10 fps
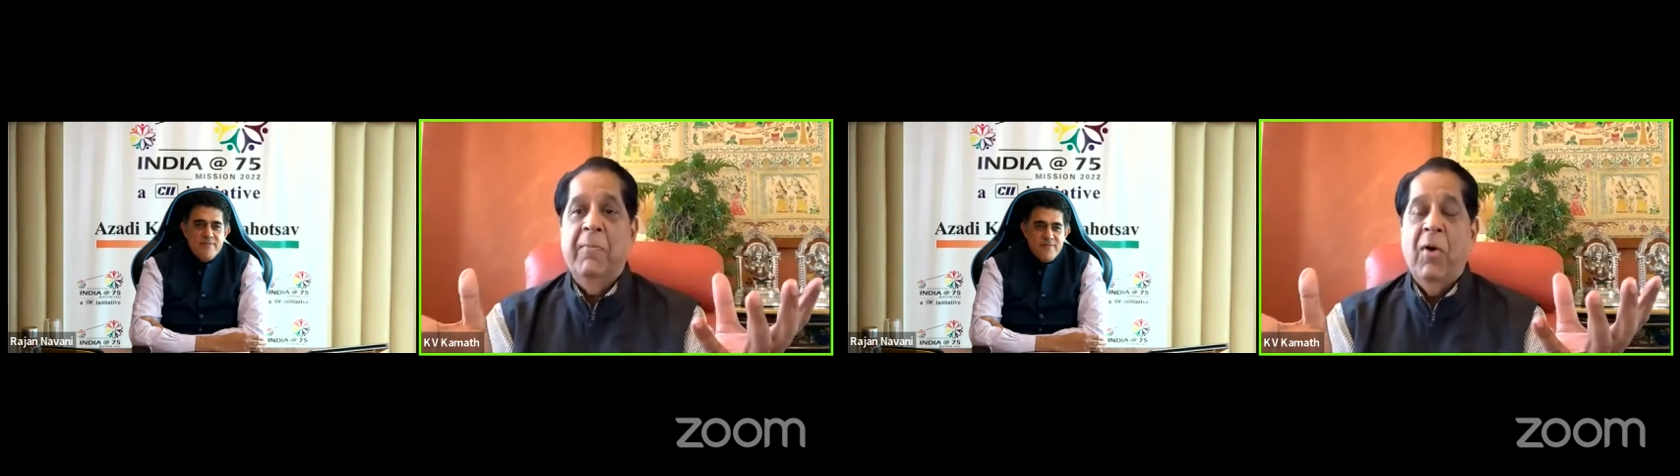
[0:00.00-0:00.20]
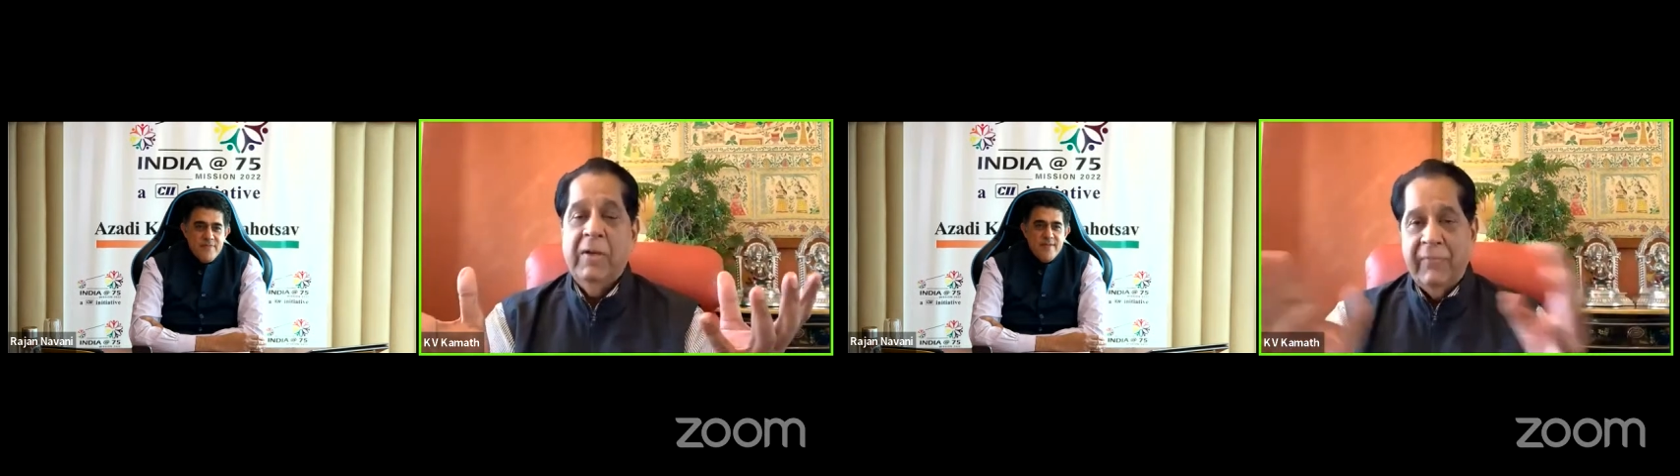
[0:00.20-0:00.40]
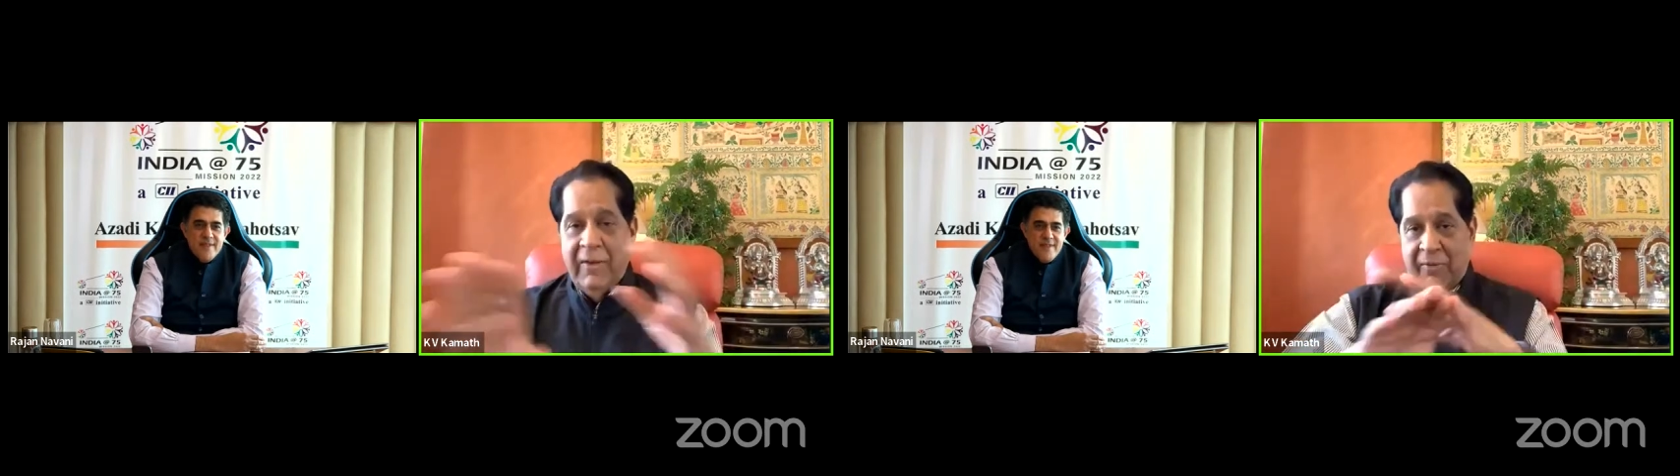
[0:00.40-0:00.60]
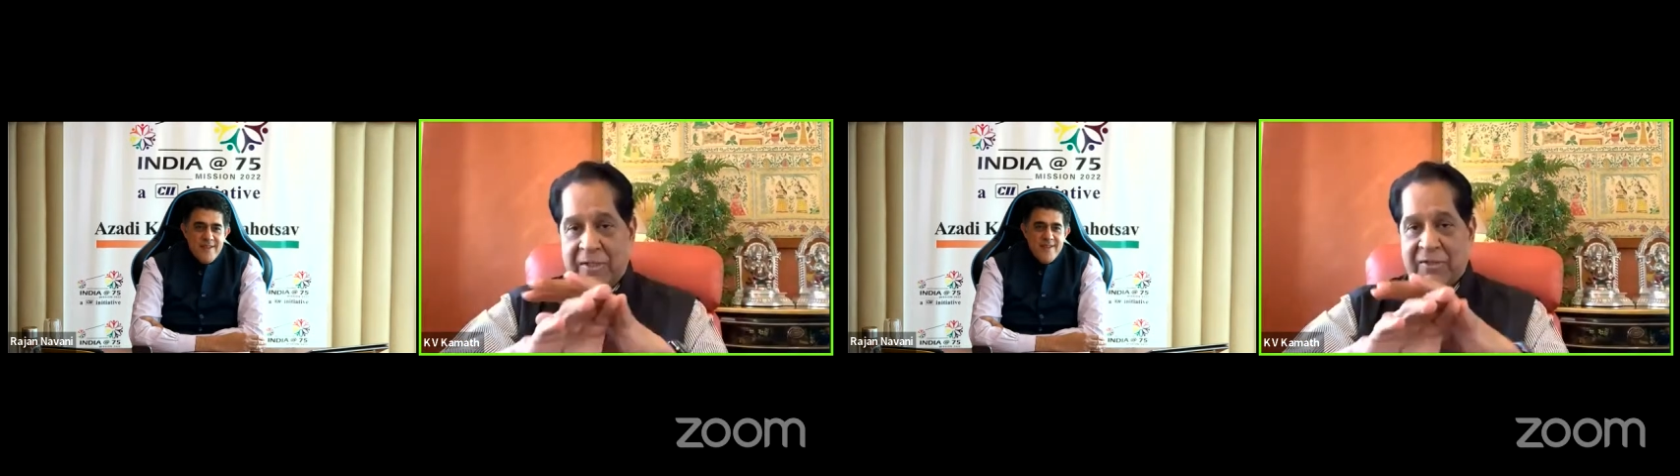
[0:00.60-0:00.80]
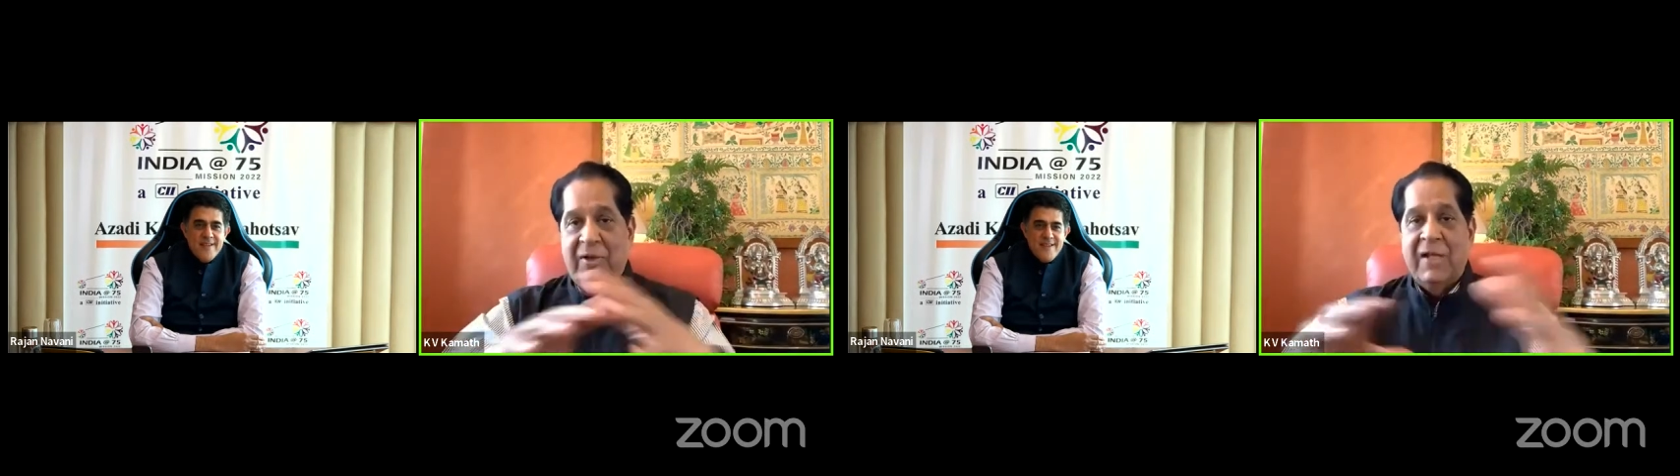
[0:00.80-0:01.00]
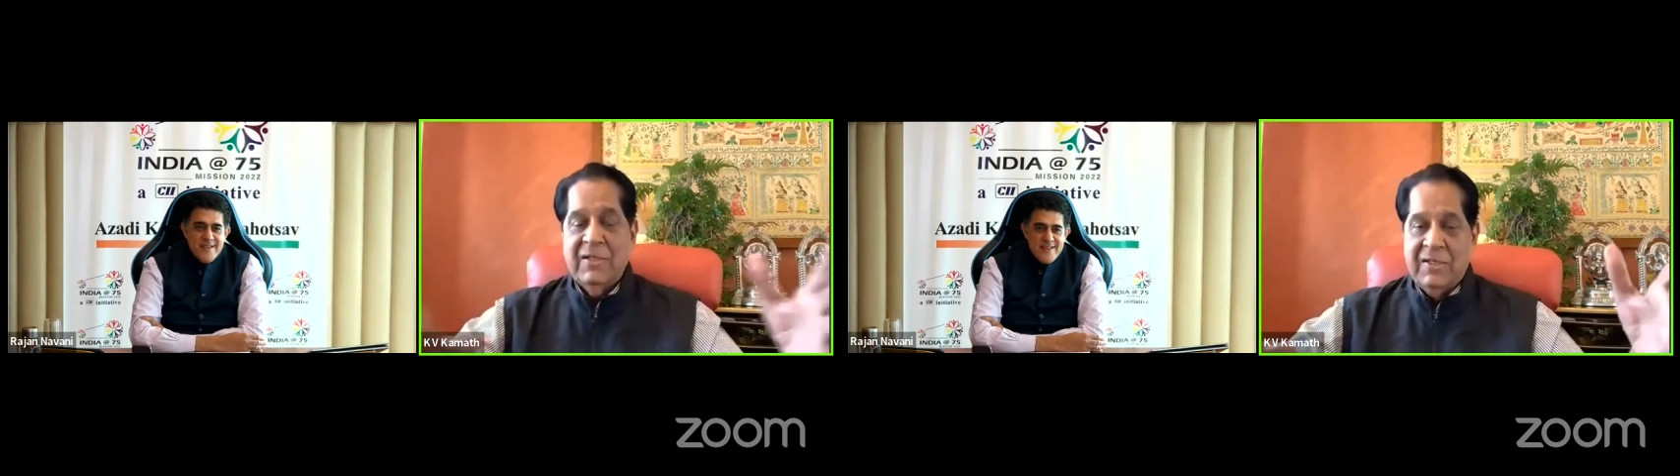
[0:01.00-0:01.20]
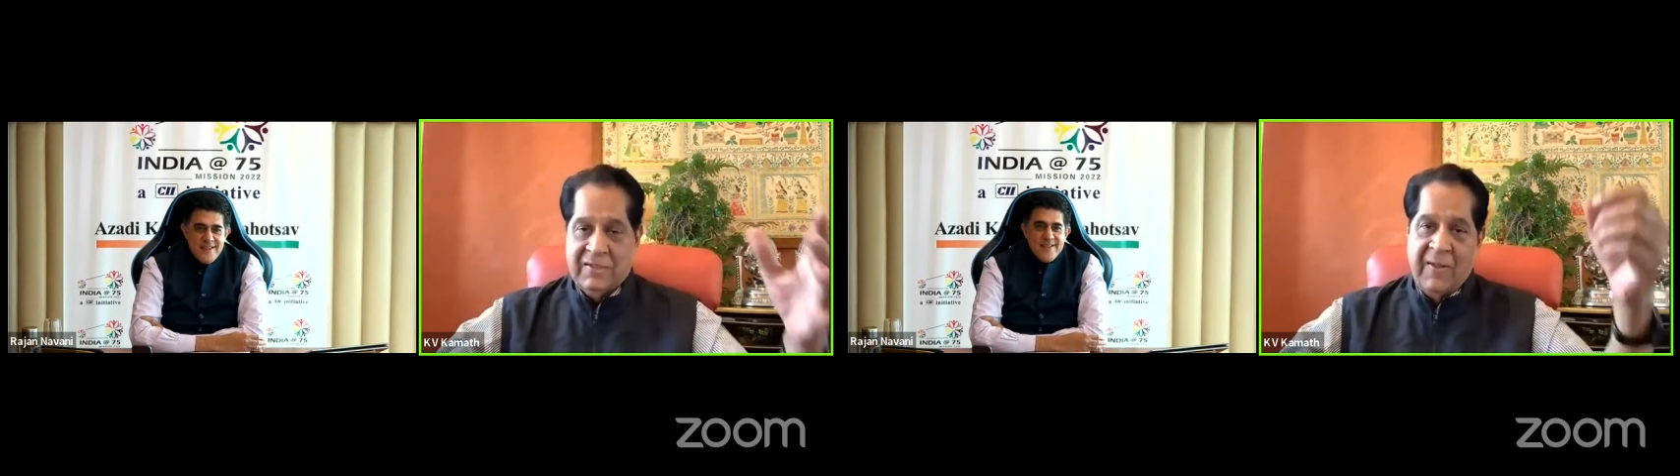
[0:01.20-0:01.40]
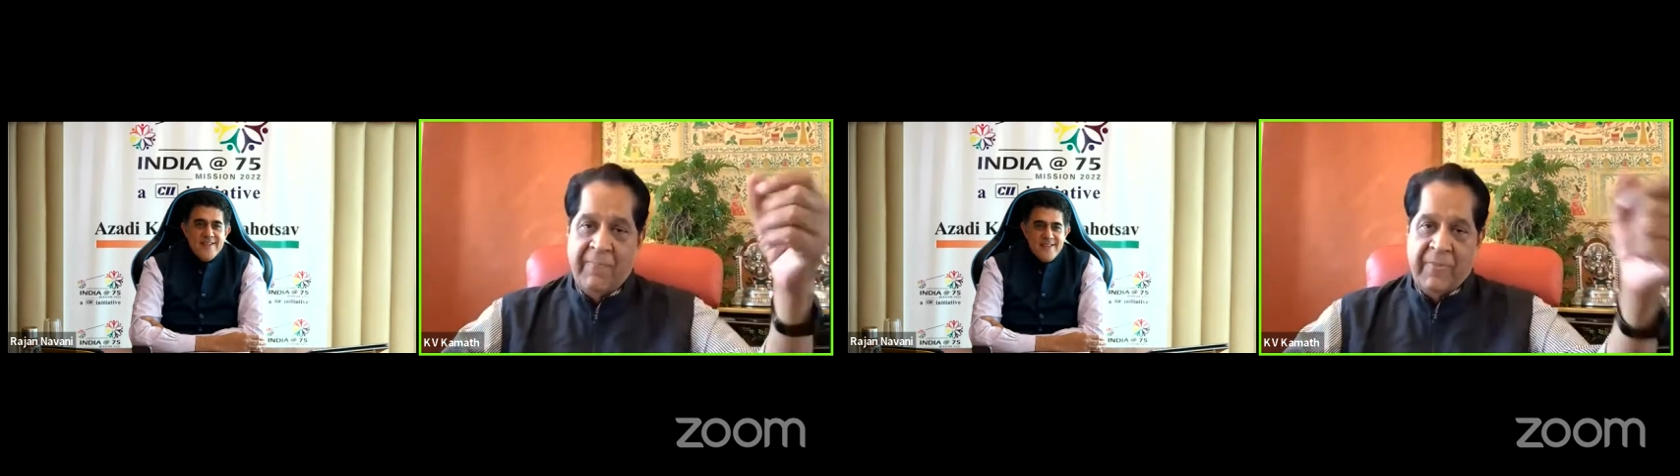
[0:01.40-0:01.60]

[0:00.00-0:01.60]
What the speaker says: demographic which stretches